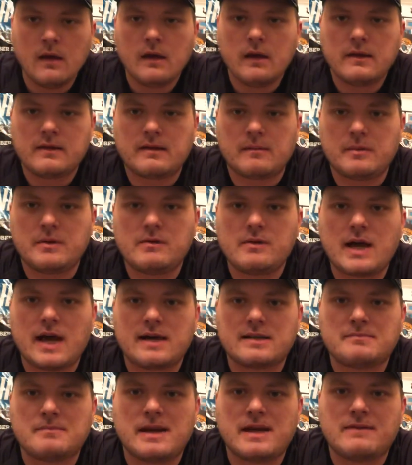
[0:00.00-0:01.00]
Some of you
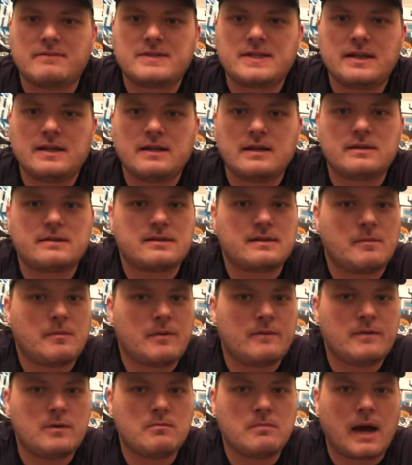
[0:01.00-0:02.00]
guys may have seen it, some
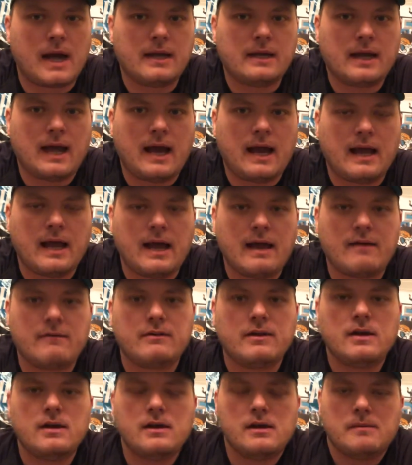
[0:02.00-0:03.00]
of you might not
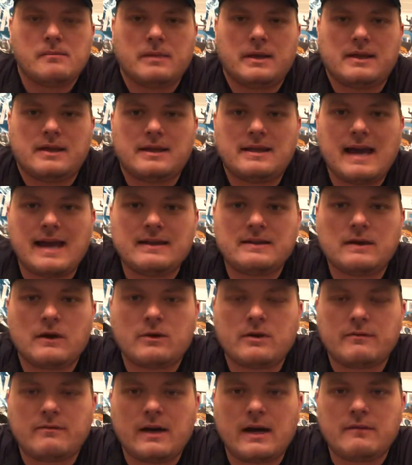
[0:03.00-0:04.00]
have, but the
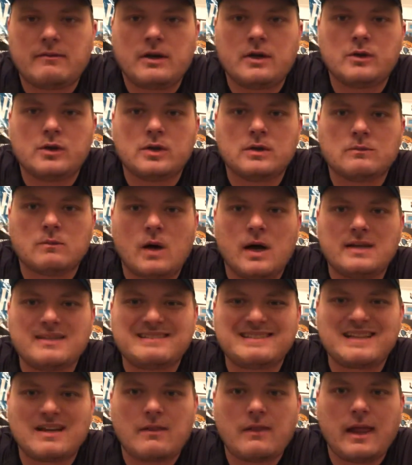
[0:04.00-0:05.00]
Daytona 500 was
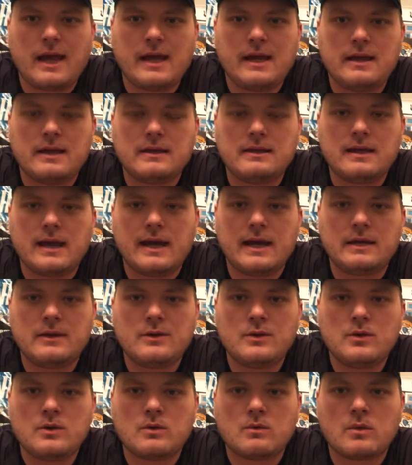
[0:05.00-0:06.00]
delayed a day
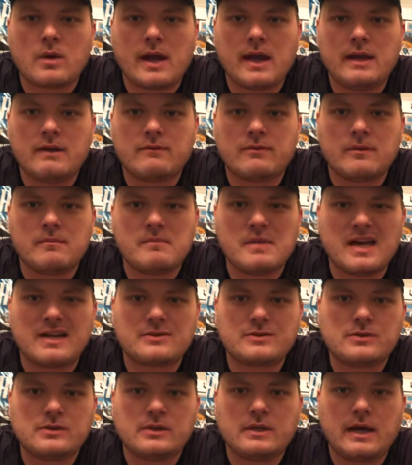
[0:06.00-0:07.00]
due to rain from
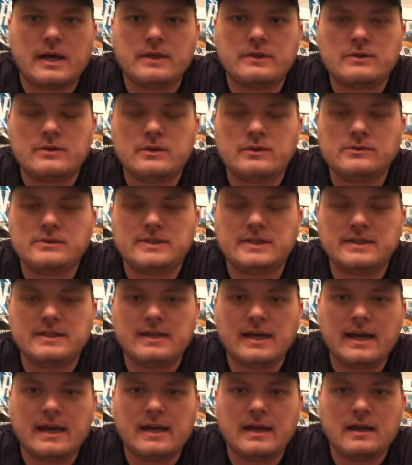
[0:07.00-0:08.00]
yesterday to
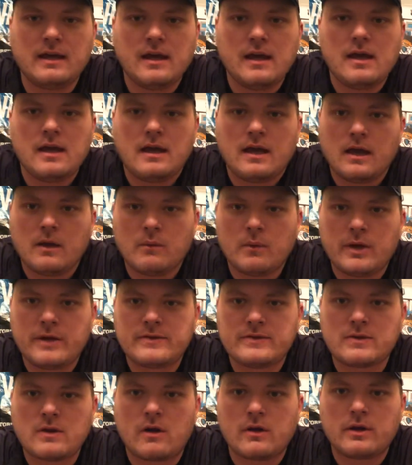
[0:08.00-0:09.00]
today. It
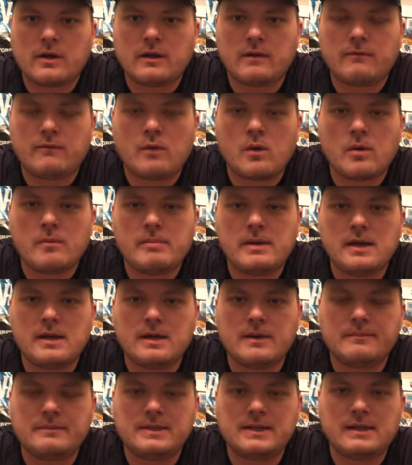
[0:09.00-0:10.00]
restarted at 4
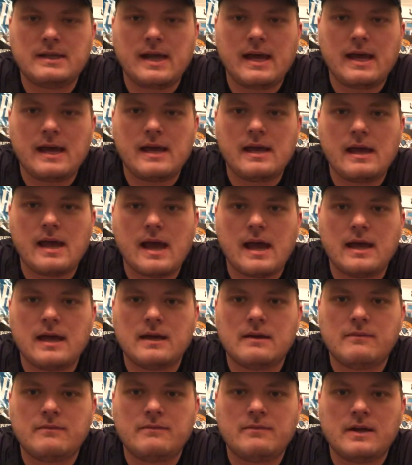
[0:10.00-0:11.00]
p.m. today
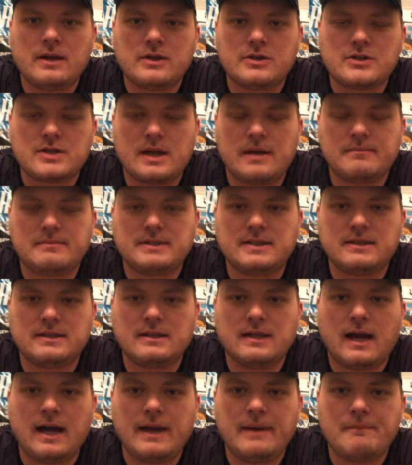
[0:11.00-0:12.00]
and finished up
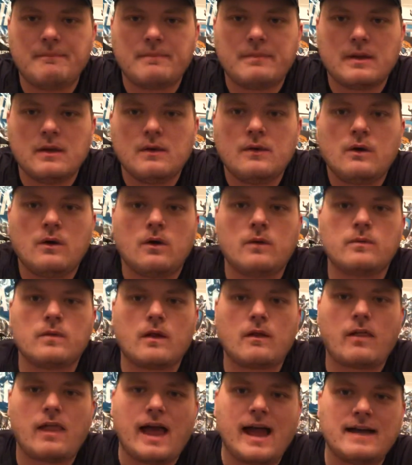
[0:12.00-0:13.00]
tonight. On the
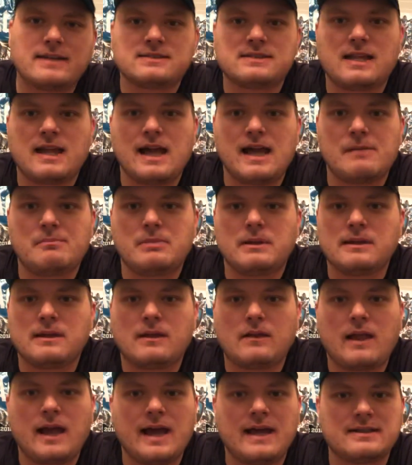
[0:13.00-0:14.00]
last lap in the
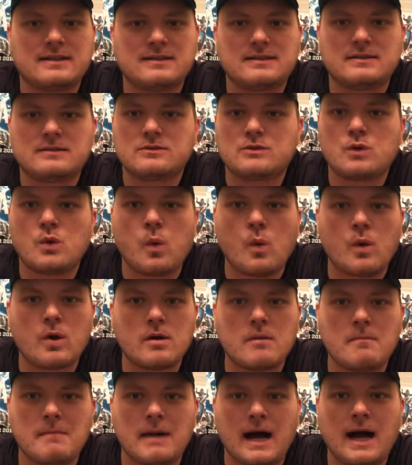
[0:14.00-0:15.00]
last
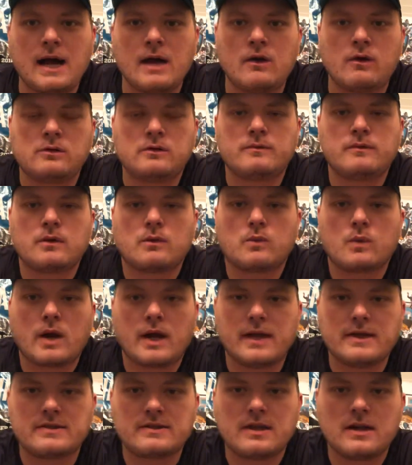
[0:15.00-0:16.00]
quarter mile of the
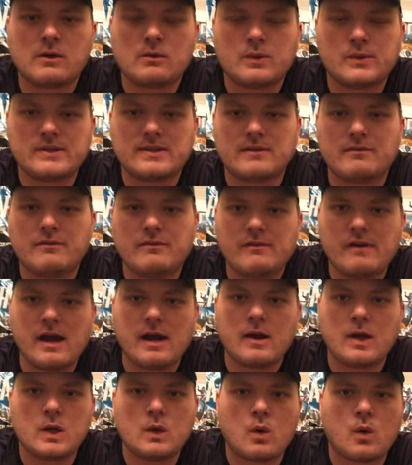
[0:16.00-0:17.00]
race, there was a
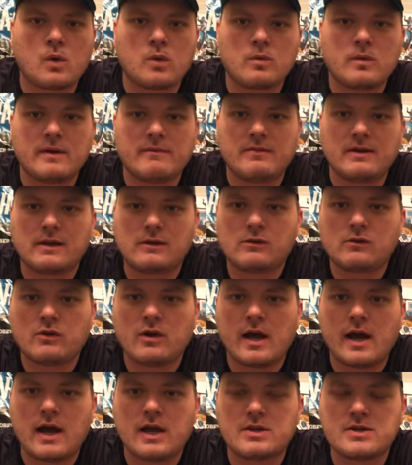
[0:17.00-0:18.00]
very horrific
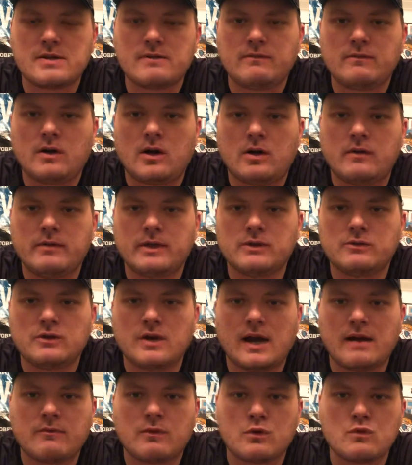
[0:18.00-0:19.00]
crash involving
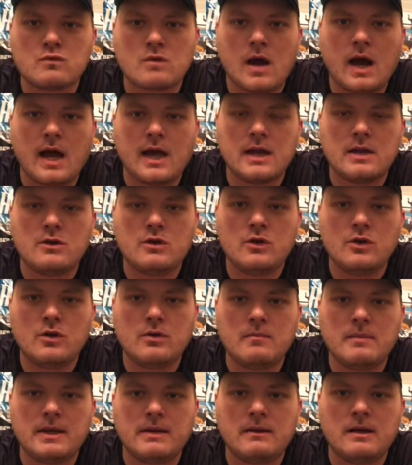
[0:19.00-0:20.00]
driver Ryan
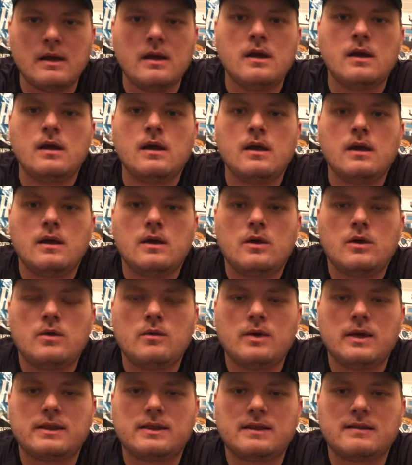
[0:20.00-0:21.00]
Newman,
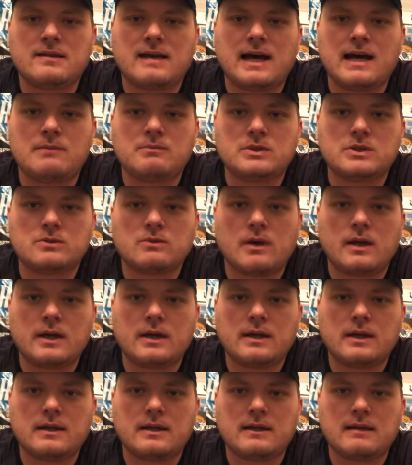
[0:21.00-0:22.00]
who at the time was
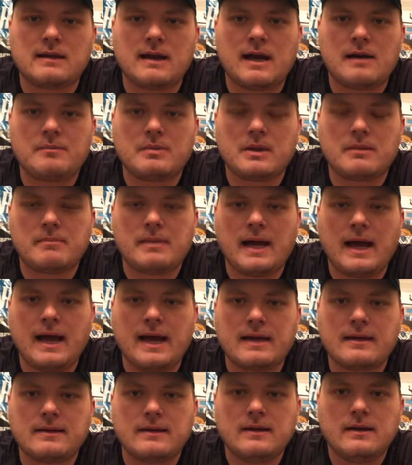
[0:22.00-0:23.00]
running at the top of the
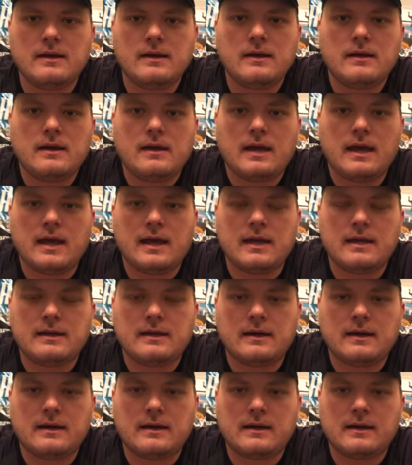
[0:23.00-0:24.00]
pack,
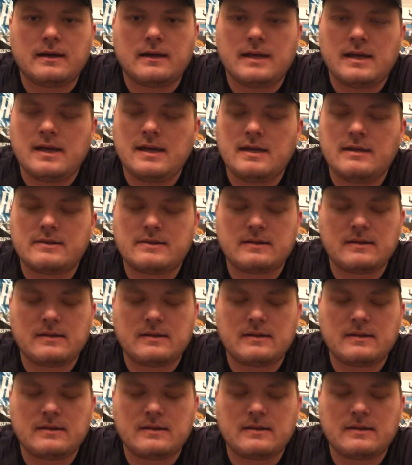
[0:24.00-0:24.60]
and uh, he